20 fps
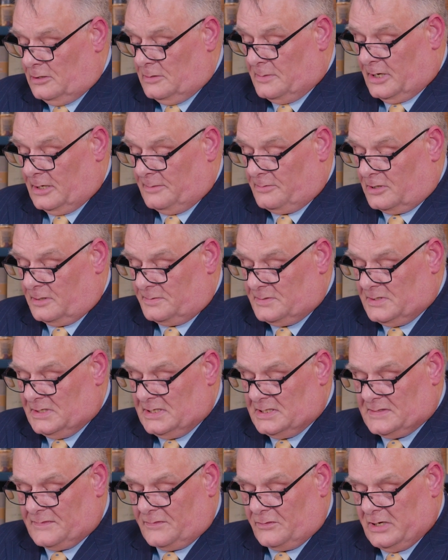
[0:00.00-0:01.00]
Dubai property
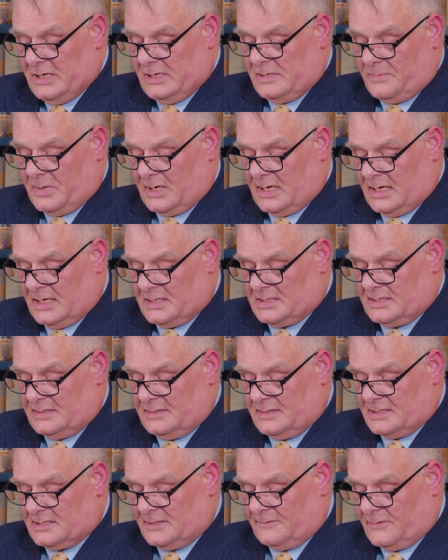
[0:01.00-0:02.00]
is free to pass
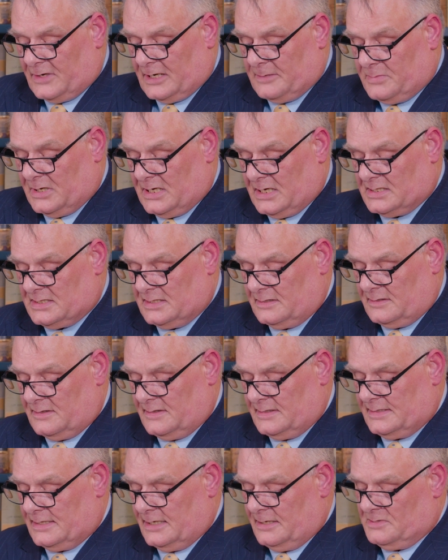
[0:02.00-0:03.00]
and does in fact pass under
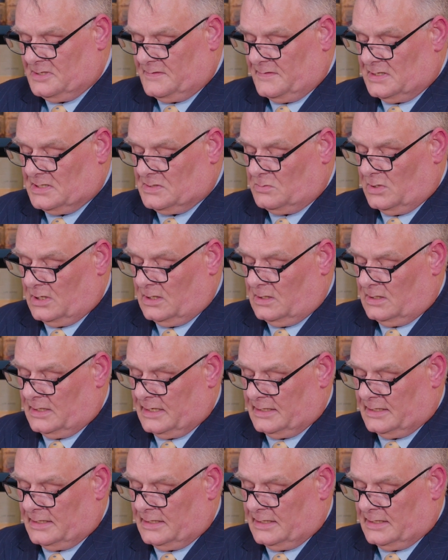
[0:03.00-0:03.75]
the terms of this will